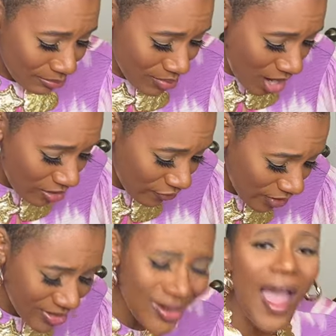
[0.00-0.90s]
Beautiful
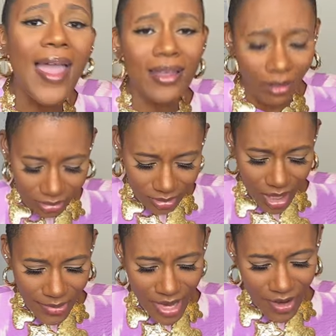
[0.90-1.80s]
nail.
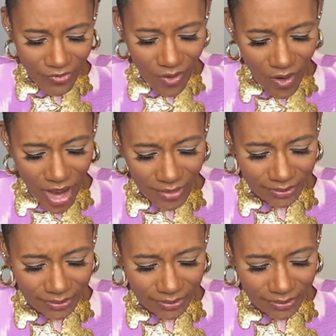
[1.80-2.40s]
I'm here for it.